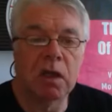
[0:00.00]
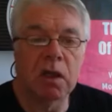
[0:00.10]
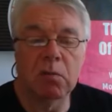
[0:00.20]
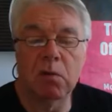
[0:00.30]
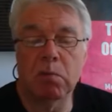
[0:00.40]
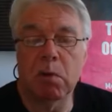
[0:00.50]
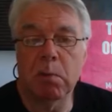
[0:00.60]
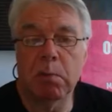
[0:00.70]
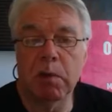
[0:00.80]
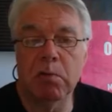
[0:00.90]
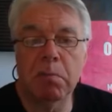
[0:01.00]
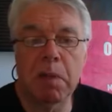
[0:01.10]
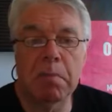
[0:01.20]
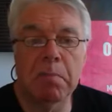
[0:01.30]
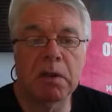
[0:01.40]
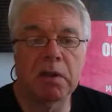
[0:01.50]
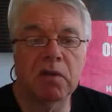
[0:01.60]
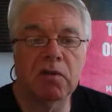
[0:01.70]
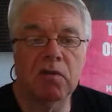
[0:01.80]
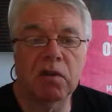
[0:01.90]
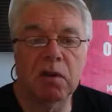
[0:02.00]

You'll probably remember that